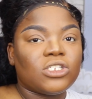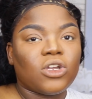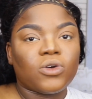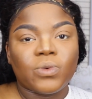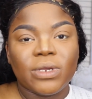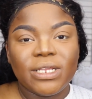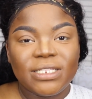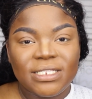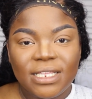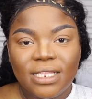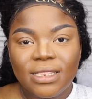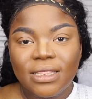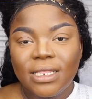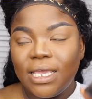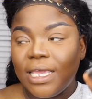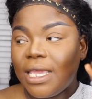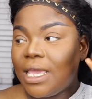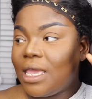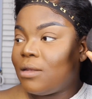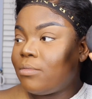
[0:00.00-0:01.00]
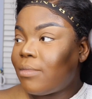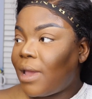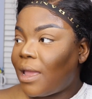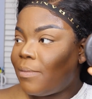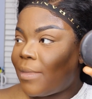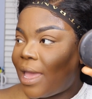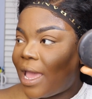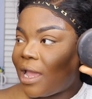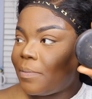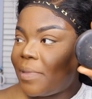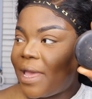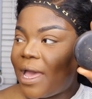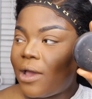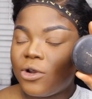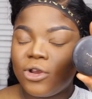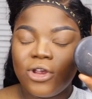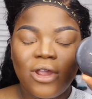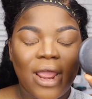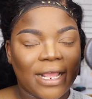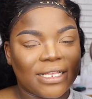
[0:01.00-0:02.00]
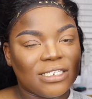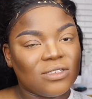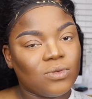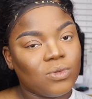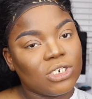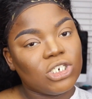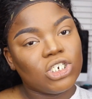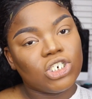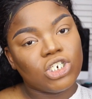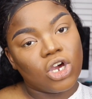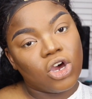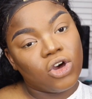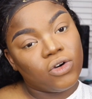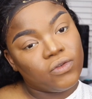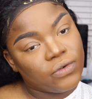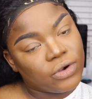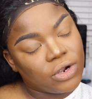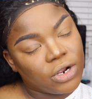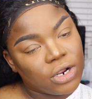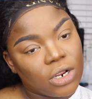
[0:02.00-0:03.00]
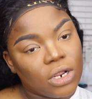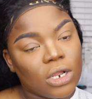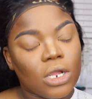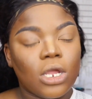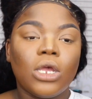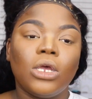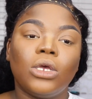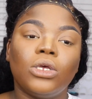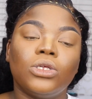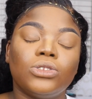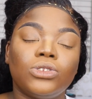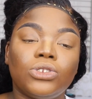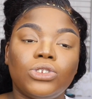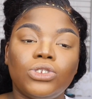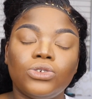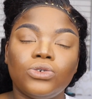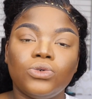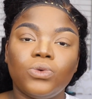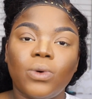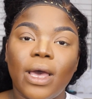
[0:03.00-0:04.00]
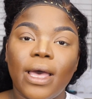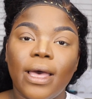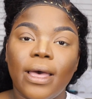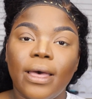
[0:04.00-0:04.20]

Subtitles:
So recently in my MAC powder, I switched over to